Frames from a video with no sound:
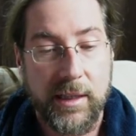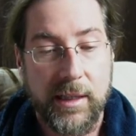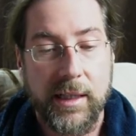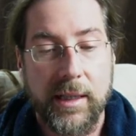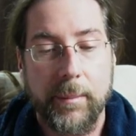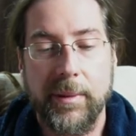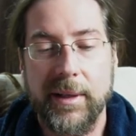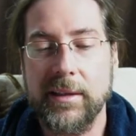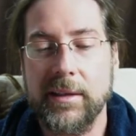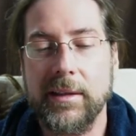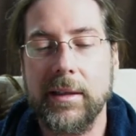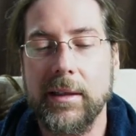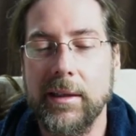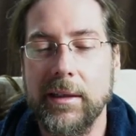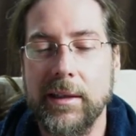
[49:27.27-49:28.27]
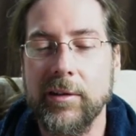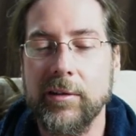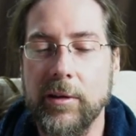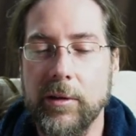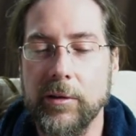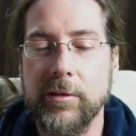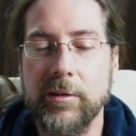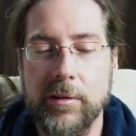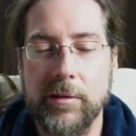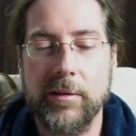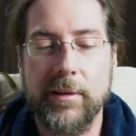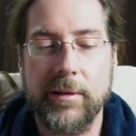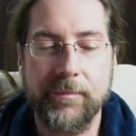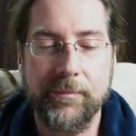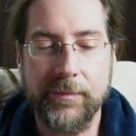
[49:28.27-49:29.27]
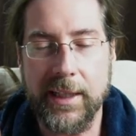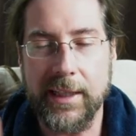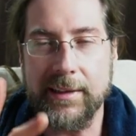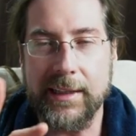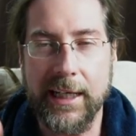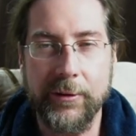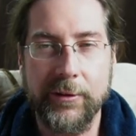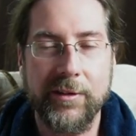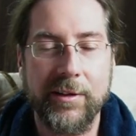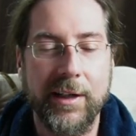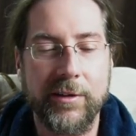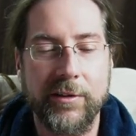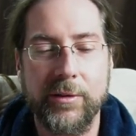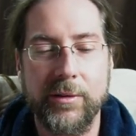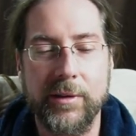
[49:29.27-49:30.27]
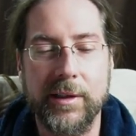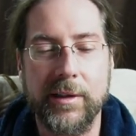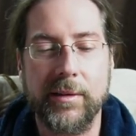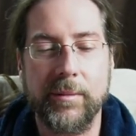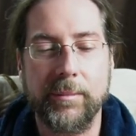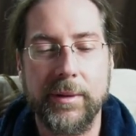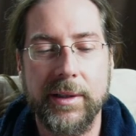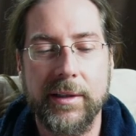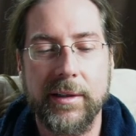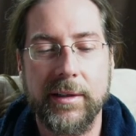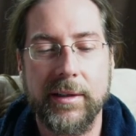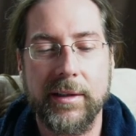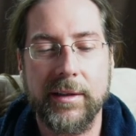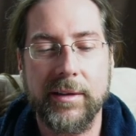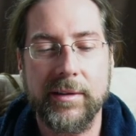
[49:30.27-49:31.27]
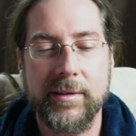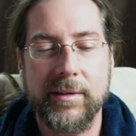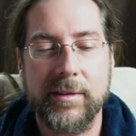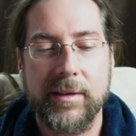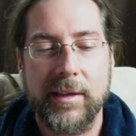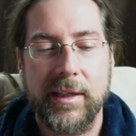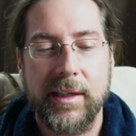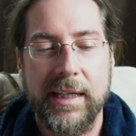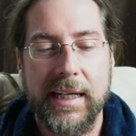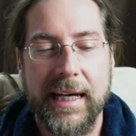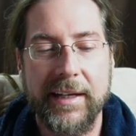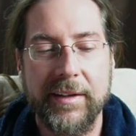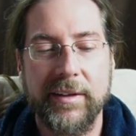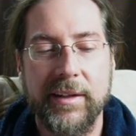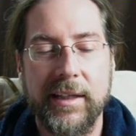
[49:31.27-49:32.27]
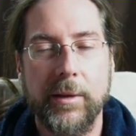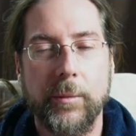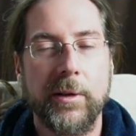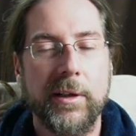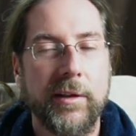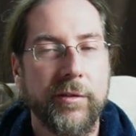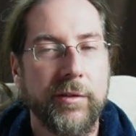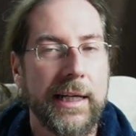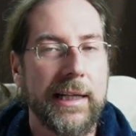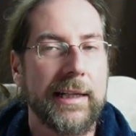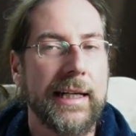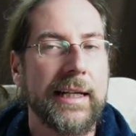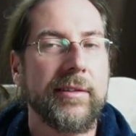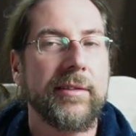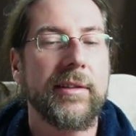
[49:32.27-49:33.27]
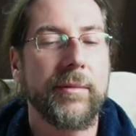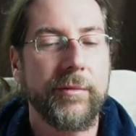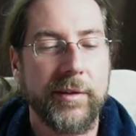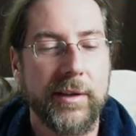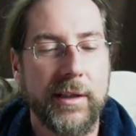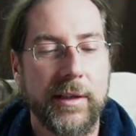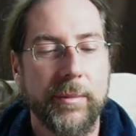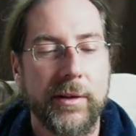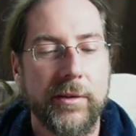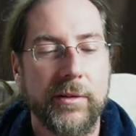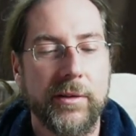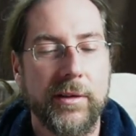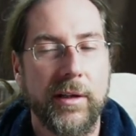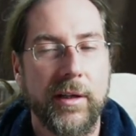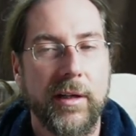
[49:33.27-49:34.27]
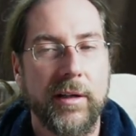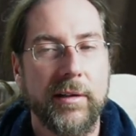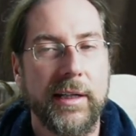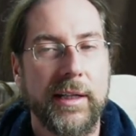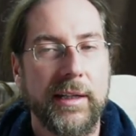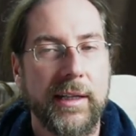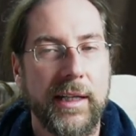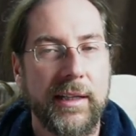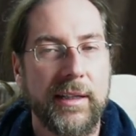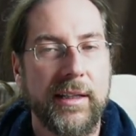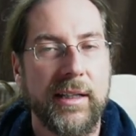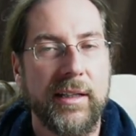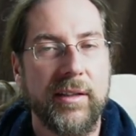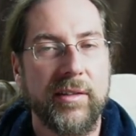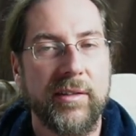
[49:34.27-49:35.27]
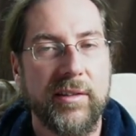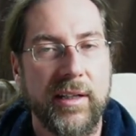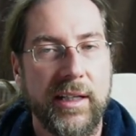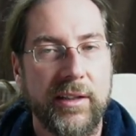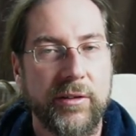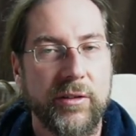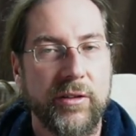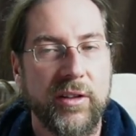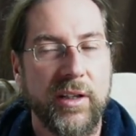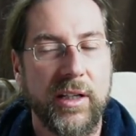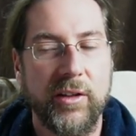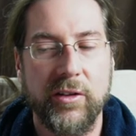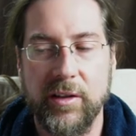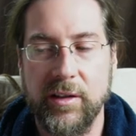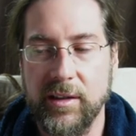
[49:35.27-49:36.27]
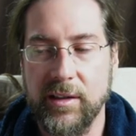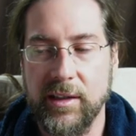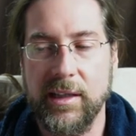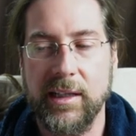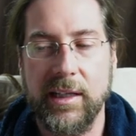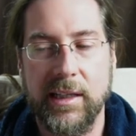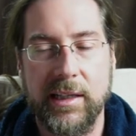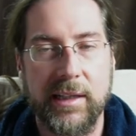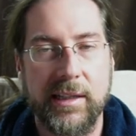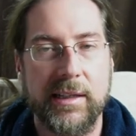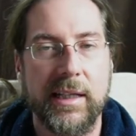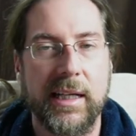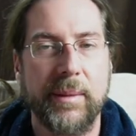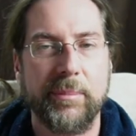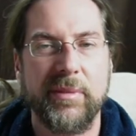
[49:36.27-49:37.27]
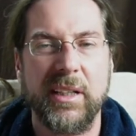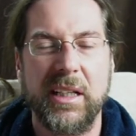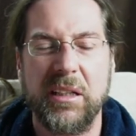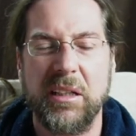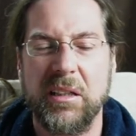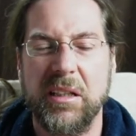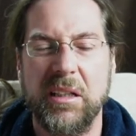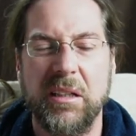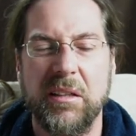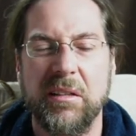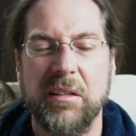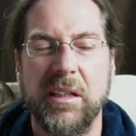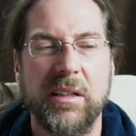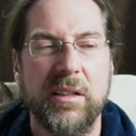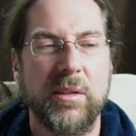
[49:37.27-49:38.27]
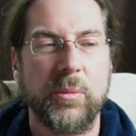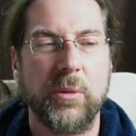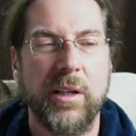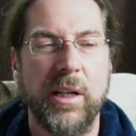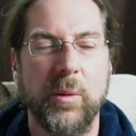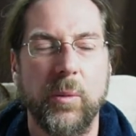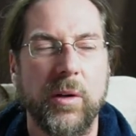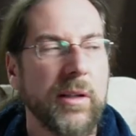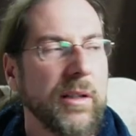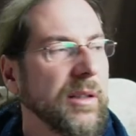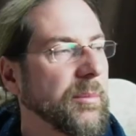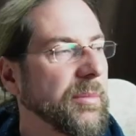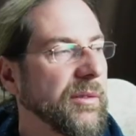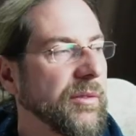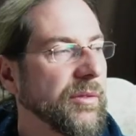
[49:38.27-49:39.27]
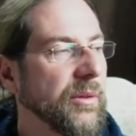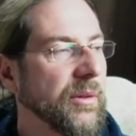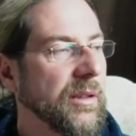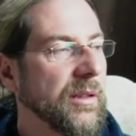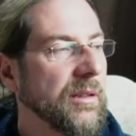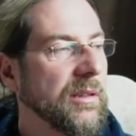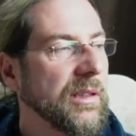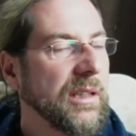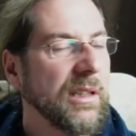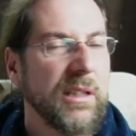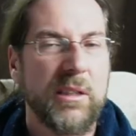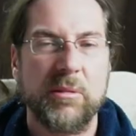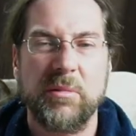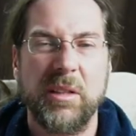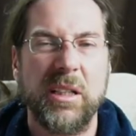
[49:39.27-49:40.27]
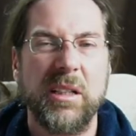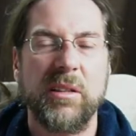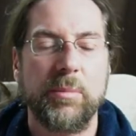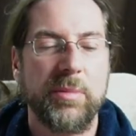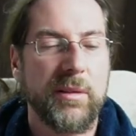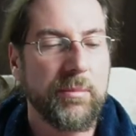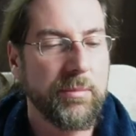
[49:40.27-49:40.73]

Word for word: But there's also a downside to it because I think what if I like something about the car and then they decide to change it and then I click the update and then it's not what I wanted before. Then it's a bit,